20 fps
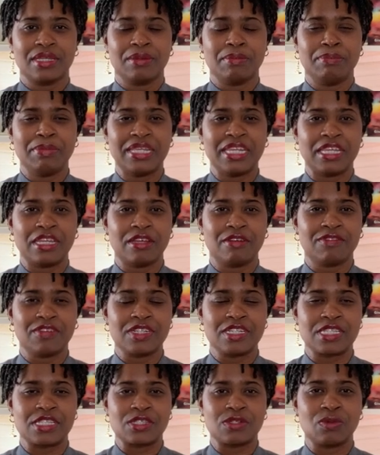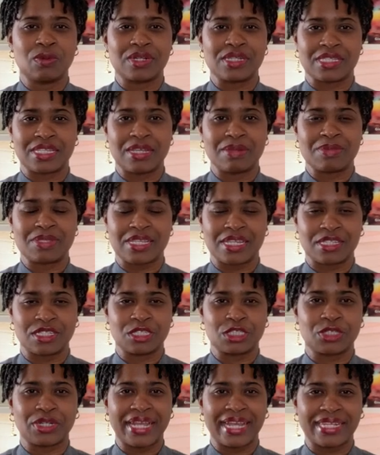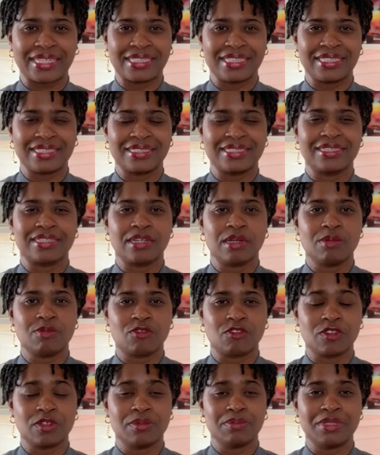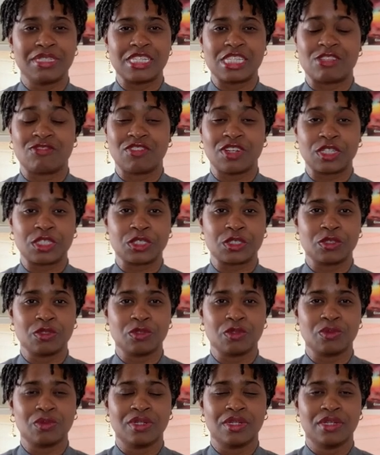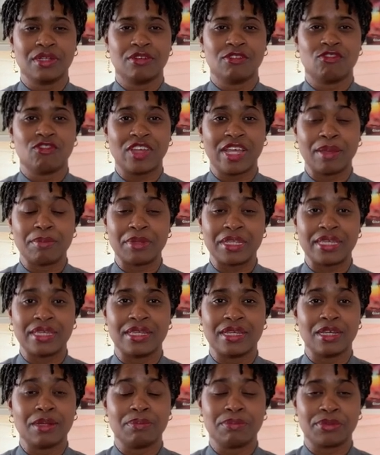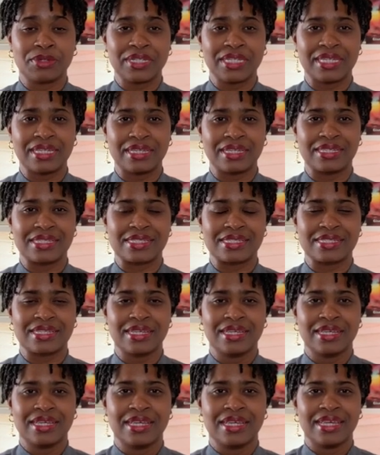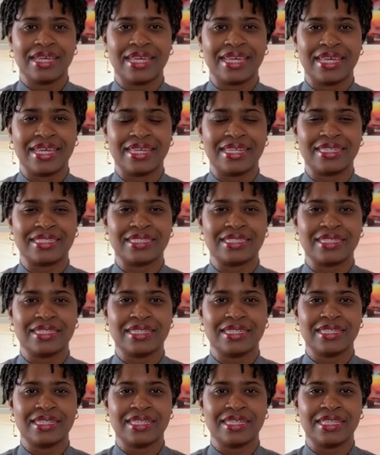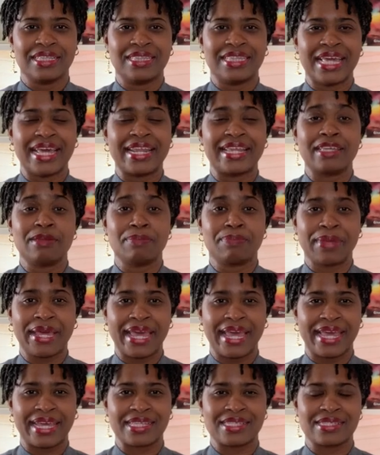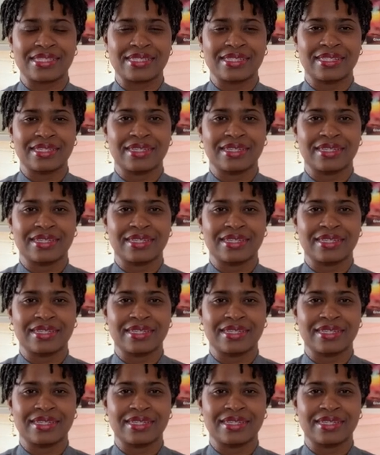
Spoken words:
Many of us who are same-sex attracted come from dysfunctional family upbringings, and that impacts